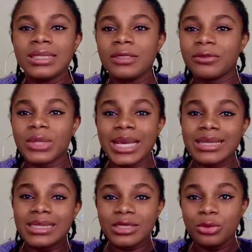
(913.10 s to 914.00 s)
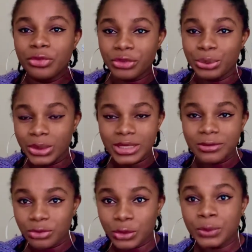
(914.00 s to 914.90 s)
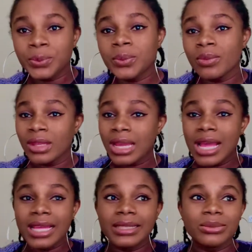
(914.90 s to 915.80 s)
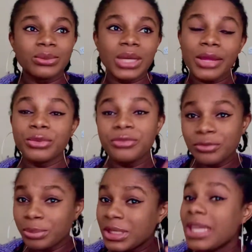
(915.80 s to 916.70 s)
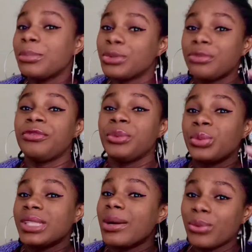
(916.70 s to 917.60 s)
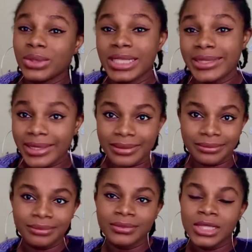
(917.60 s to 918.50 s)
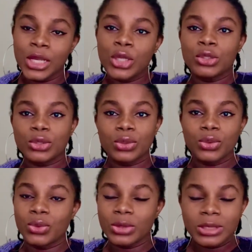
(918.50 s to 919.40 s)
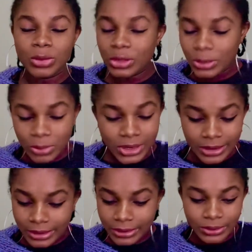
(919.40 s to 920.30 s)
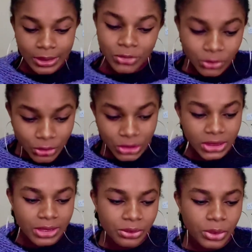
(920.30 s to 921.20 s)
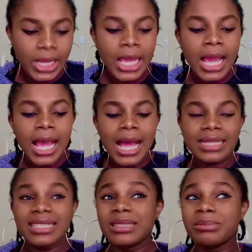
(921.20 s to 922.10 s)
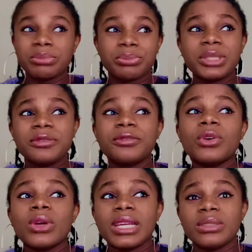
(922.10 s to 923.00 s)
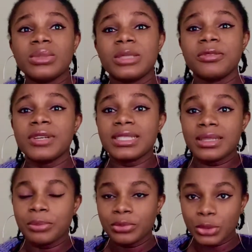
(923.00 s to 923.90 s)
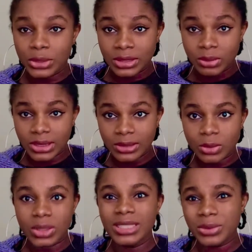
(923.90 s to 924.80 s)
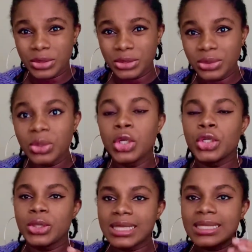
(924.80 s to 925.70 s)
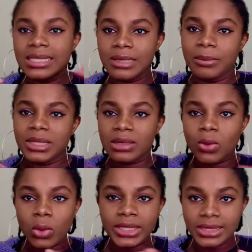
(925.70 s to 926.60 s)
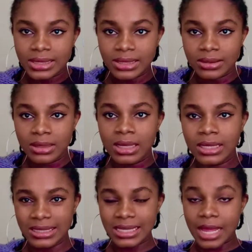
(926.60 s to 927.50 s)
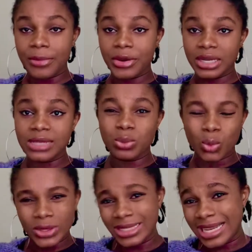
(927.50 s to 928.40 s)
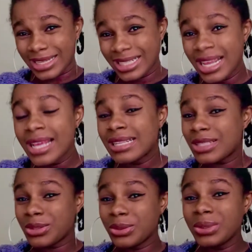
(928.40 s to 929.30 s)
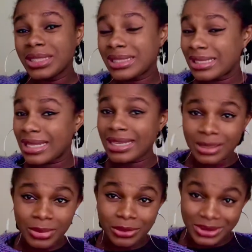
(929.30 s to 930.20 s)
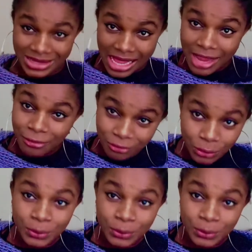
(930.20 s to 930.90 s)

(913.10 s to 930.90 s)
if i can still film with this phone I, I will be able to film with that one later so small small i'm not rushing anywhere and then before anyways before i started posting with this one this one you know you can see a better quality in, in the camera that's one thing i that's the only thing i like about iphone